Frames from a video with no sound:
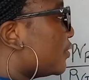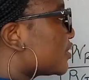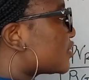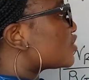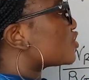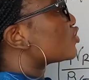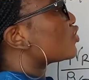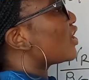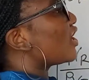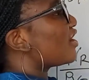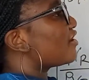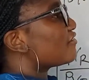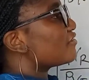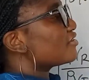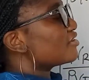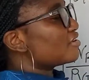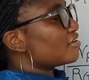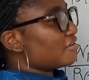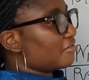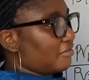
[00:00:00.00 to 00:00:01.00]
places you
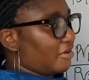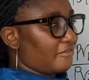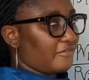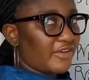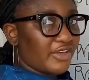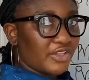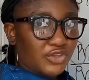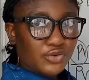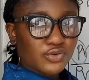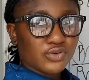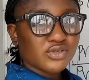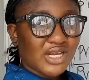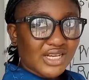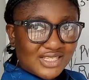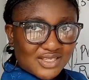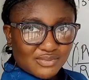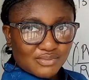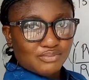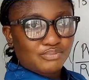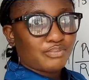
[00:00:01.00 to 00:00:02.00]
have revenues,
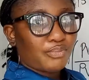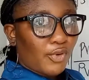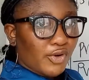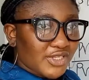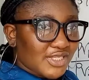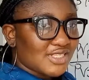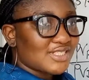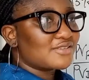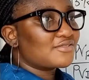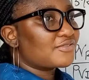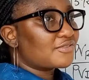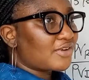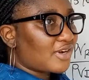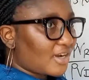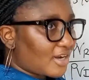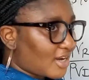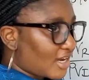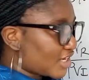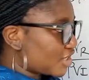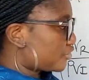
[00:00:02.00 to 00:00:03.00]
as in positive
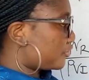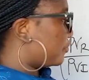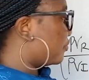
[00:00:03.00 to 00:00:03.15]
cash